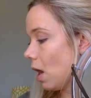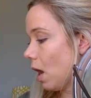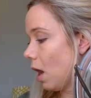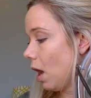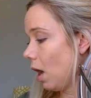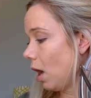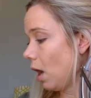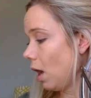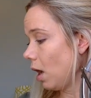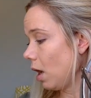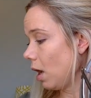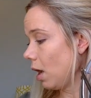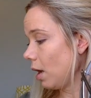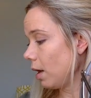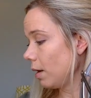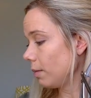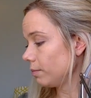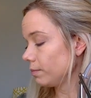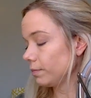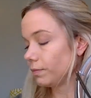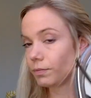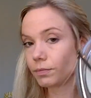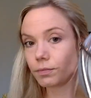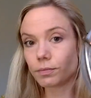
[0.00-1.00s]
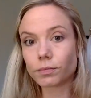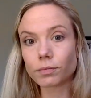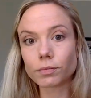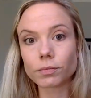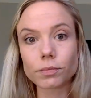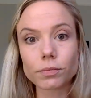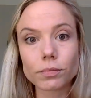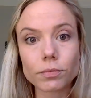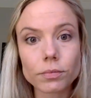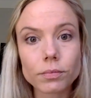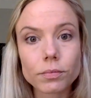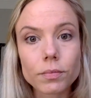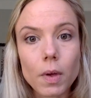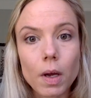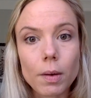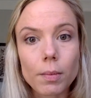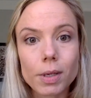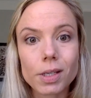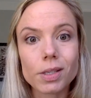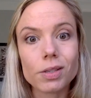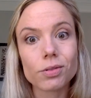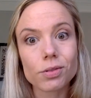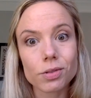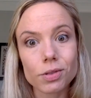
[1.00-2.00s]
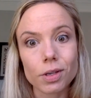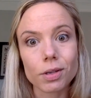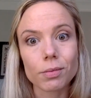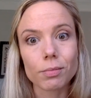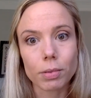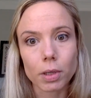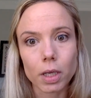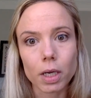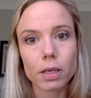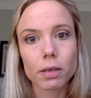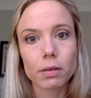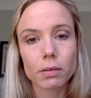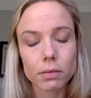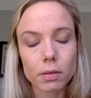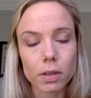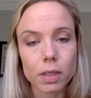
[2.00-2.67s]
I mean, you should blend.